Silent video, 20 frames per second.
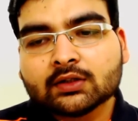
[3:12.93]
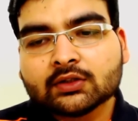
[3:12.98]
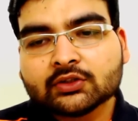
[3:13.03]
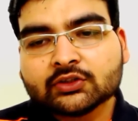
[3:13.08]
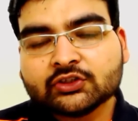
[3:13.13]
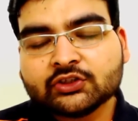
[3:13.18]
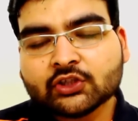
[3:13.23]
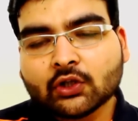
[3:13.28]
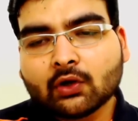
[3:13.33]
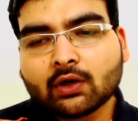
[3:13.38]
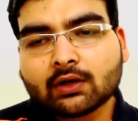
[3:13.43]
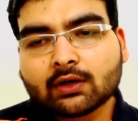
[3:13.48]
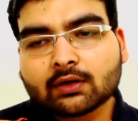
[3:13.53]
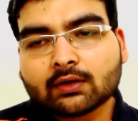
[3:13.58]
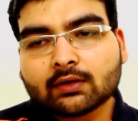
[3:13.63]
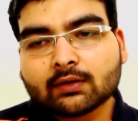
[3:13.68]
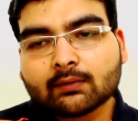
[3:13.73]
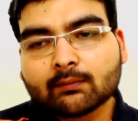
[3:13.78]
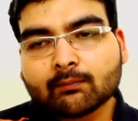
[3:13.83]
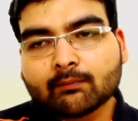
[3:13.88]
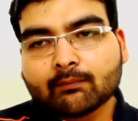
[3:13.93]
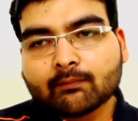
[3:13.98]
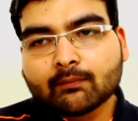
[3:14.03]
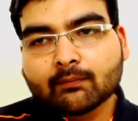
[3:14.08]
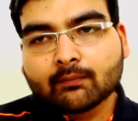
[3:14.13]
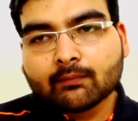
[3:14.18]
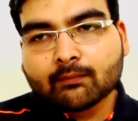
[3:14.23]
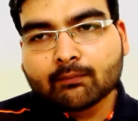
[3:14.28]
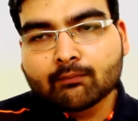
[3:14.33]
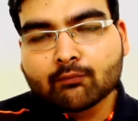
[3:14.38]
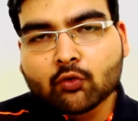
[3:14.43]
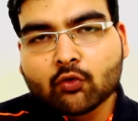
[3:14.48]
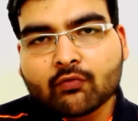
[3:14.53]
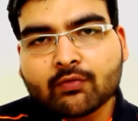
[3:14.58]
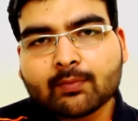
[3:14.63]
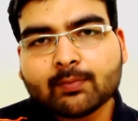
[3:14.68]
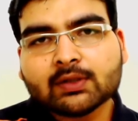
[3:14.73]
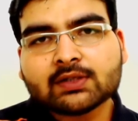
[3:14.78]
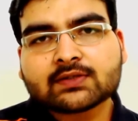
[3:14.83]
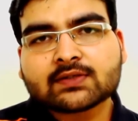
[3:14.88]
your
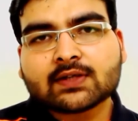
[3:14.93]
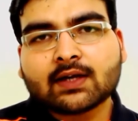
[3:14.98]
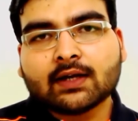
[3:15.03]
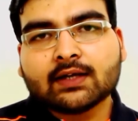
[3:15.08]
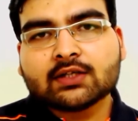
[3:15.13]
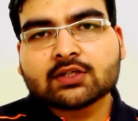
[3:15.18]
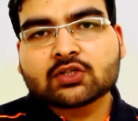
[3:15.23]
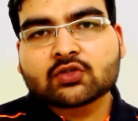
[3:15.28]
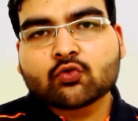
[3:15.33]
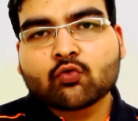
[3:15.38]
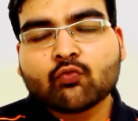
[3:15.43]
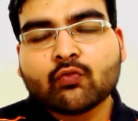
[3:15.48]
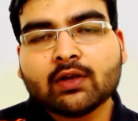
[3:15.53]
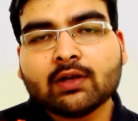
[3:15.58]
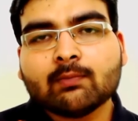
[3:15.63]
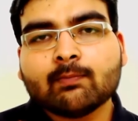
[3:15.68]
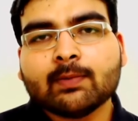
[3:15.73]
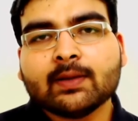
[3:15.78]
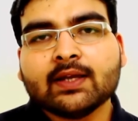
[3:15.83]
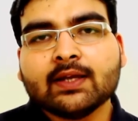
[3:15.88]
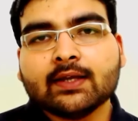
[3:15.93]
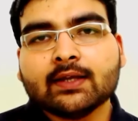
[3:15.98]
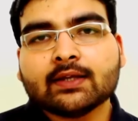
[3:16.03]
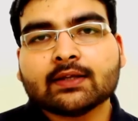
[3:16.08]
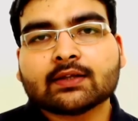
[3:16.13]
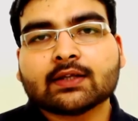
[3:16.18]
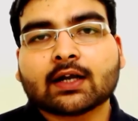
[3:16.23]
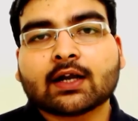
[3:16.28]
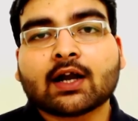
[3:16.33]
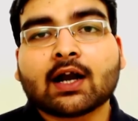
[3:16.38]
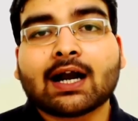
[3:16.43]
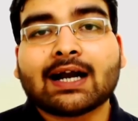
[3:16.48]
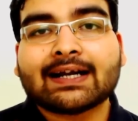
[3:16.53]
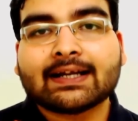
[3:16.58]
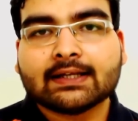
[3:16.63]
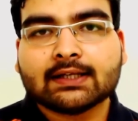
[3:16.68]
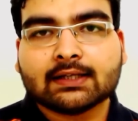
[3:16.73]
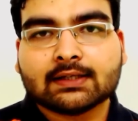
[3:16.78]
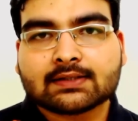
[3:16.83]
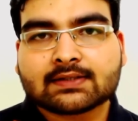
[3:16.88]
movable signs will be the
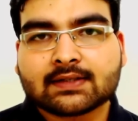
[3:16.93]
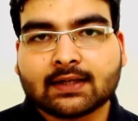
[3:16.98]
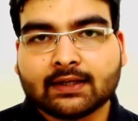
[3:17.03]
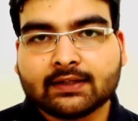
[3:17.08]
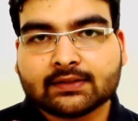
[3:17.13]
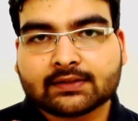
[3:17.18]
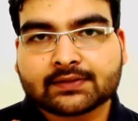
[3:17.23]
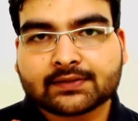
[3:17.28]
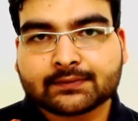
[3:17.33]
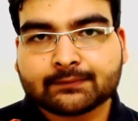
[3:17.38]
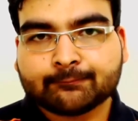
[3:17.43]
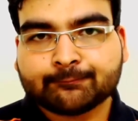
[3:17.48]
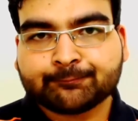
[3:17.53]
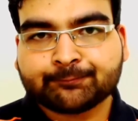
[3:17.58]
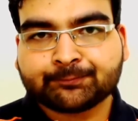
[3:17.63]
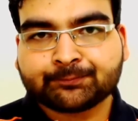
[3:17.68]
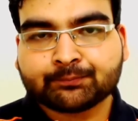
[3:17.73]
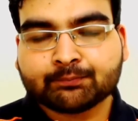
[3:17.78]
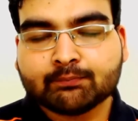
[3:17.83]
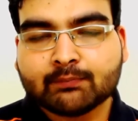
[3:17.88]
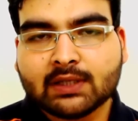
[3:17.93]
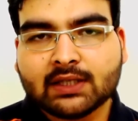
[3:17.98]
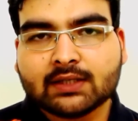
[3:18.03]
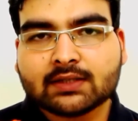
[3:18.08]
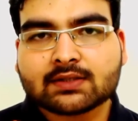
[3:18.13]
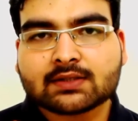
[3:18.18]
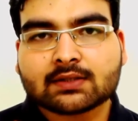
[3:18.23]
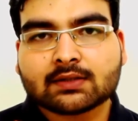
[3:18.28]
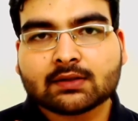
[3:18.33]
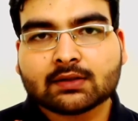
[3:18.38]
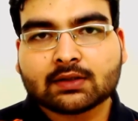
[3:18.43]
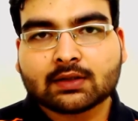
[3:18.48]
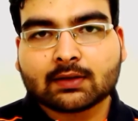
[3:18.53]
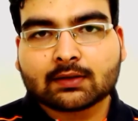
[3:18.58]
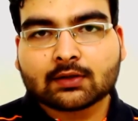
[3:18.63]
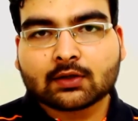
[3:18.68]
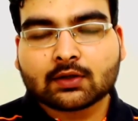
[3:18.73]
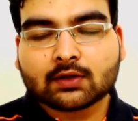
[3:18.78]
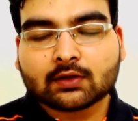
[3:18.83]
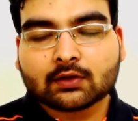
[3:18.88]
cardinal signs, means the
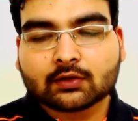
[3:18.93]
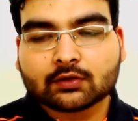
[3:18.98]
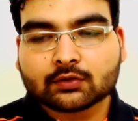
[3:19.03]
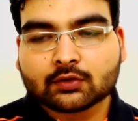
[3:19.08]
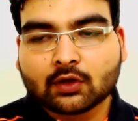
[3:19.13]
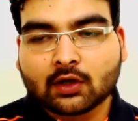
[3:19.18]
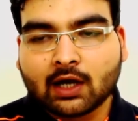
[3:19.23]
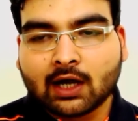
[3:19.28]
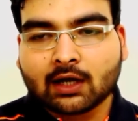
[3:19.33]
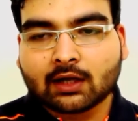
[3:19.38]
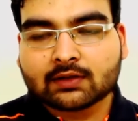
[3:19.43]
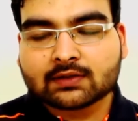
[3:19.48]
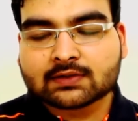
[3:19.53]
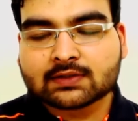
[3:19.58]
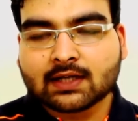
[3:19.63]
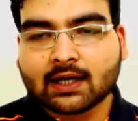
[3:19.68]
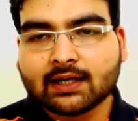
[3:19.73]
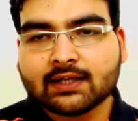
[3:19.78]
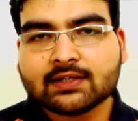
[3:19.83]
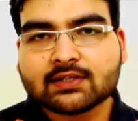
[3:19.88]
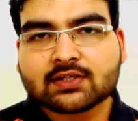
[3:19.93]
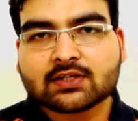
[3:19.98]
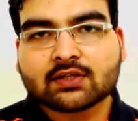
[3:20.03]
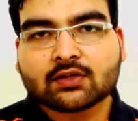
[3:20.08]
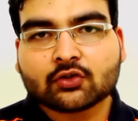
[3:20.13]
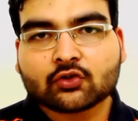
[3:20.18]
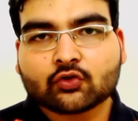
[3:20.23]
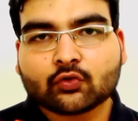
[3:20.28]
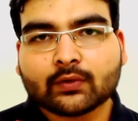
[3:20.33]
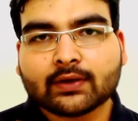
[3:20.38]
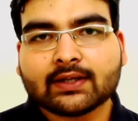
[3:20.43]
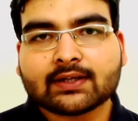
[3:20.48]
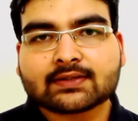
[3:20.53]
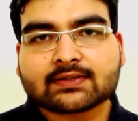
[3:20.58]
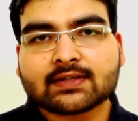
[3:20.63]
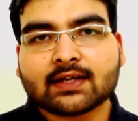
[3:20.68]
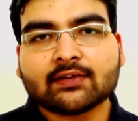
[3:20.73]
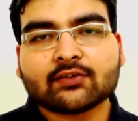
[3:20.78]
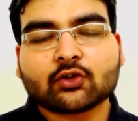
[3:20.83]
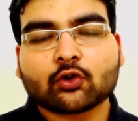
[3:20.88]
signs, zodiac
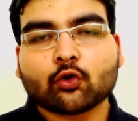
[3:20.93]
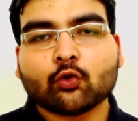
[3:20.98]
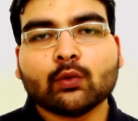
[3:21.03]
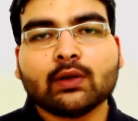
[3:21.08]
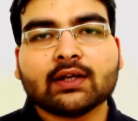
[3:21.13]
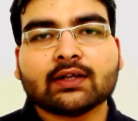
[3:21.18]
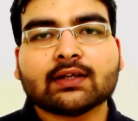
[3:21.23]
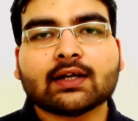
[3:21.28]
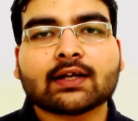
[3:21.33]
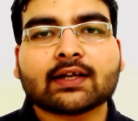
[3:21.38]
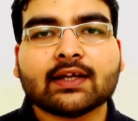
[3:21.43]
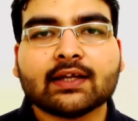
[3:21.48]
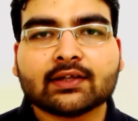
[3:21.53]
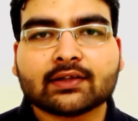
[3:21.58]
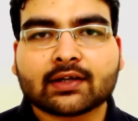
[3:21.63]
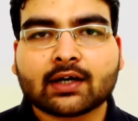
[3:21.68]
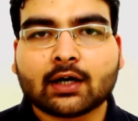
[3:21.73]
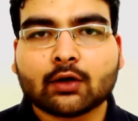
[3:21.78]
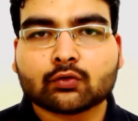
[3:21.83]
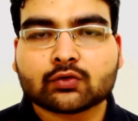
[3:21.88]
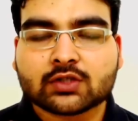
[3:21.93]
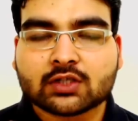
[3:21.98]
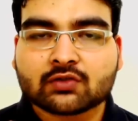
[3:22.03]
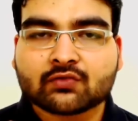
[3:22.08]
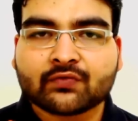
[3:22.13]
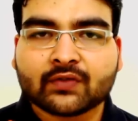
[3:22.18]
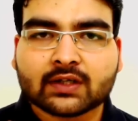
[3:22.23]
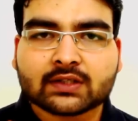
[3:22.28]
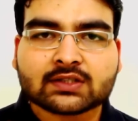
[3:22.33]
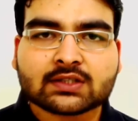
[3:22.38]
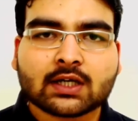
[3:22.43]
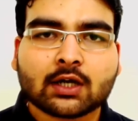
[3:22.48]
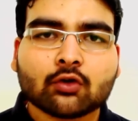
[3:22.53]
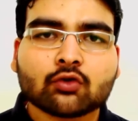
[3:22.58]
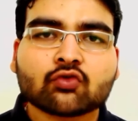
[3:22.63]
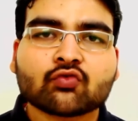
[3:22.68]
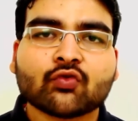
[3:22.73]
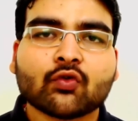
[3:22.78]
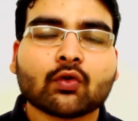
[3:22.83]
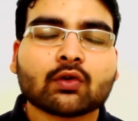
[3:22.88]
signs ruling the Kendra houses, 1st
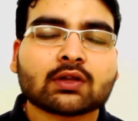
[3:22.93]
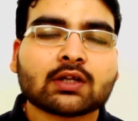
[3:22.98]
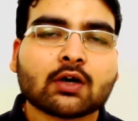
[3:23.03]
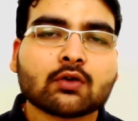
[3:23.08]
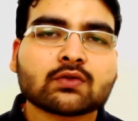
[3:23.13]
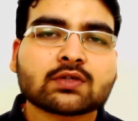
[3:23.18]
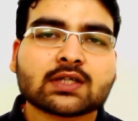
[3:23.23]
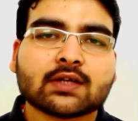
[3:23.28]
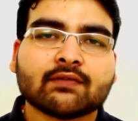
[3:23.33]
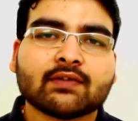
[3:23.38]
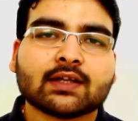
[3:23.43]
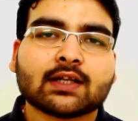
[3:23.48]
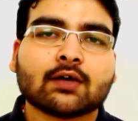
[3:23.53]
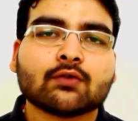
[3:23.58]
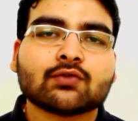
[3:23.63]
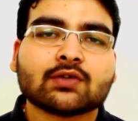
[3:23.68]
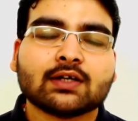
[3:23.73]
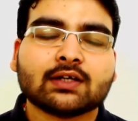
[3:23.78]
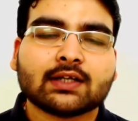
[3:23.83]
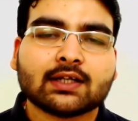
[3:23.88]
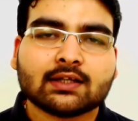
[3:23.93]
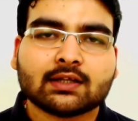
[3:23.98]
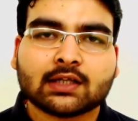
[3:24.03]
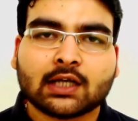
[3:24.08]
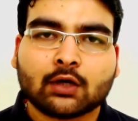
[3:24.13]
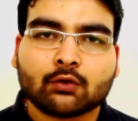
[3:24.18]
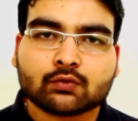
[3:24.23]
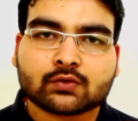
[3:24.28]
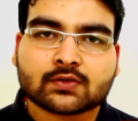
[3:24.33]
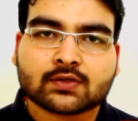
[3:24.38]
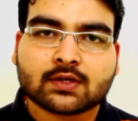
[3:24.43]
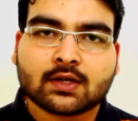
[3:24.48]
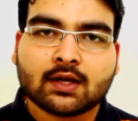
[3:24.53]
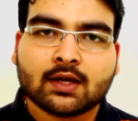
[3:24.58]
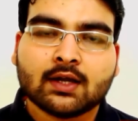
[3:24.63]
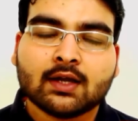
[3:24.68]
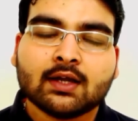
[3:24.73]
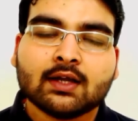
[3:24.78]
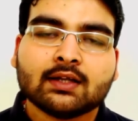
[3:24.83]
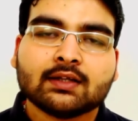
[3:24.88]
house, 4th house, 7th house and 10th house.
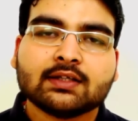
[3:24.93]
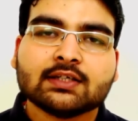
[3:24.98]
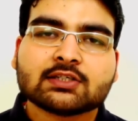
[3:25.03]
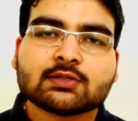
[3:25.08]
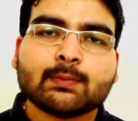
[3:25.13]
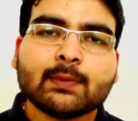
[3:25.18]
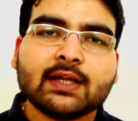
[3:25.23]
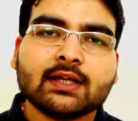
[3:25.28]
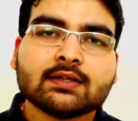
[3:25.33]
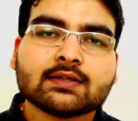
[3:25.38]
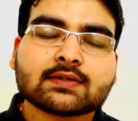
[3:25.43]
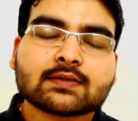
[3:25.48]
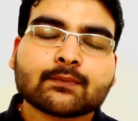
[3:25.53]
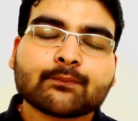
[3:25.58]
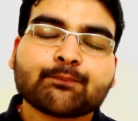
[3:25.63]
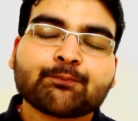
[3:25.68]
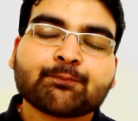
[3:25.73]
This means